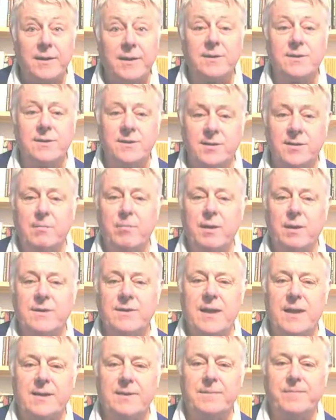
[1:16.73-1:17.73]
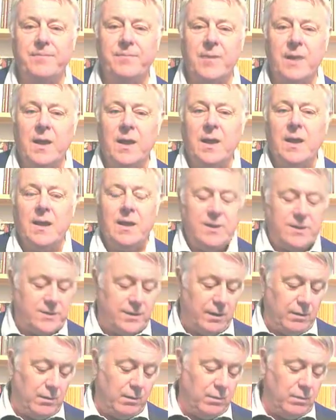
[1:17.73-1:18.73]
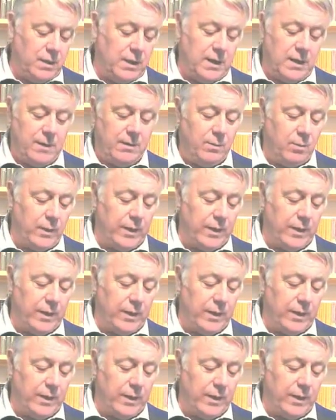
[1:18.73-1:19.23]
It's as simple as that. So